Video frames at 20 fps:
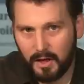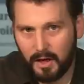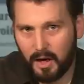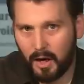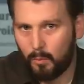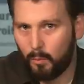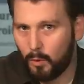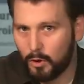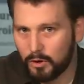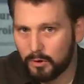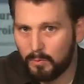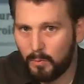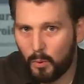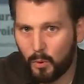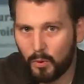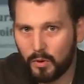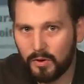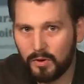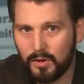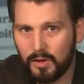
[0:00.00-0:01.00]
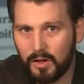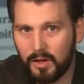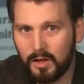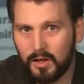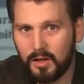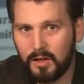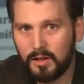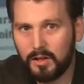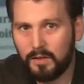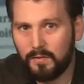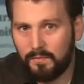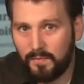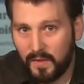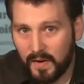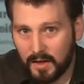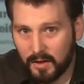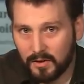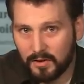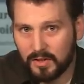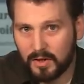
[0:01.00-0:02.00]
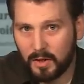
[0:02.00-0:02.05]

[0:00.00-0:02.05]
And what's more, the figures